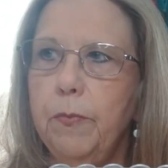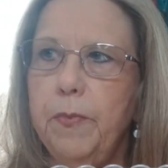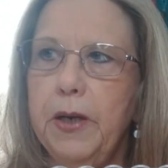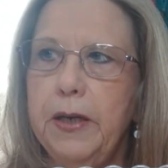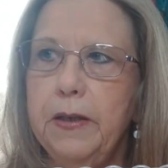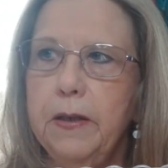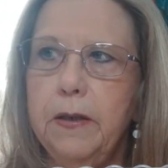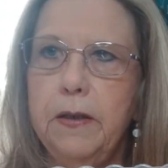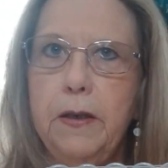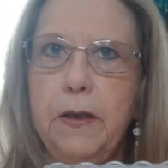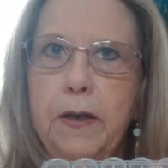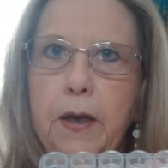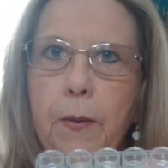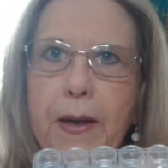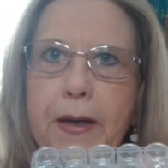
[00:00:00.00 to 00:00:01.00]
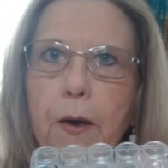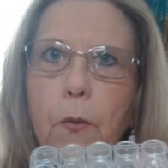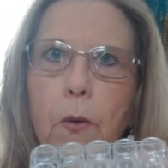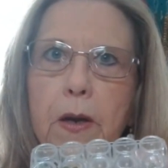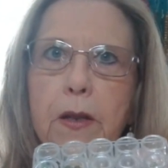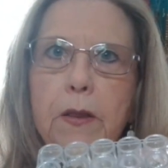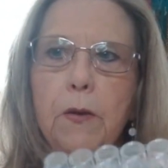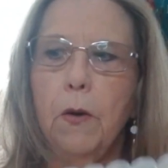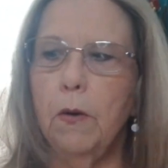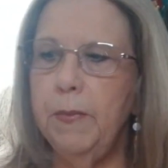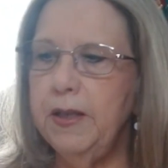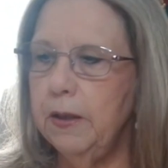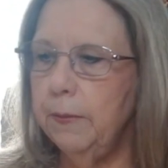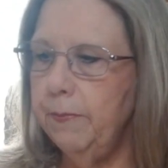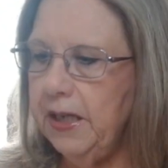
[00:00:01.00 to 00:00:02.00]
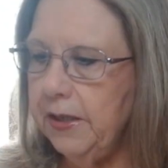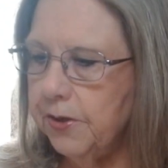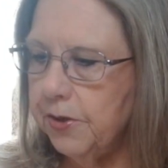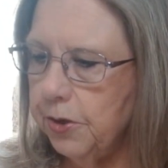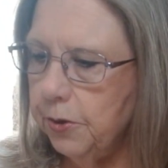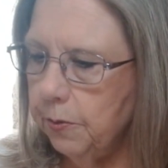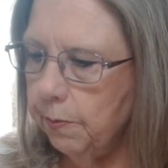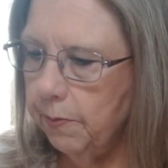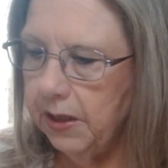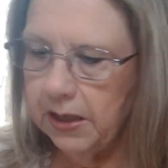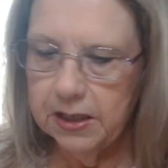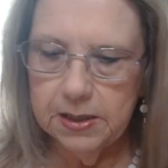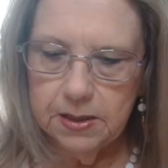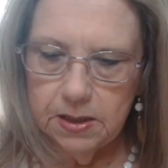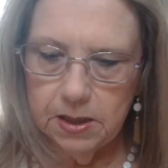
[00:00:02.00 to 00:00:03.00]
But, I don't want to throw them in the bead soup because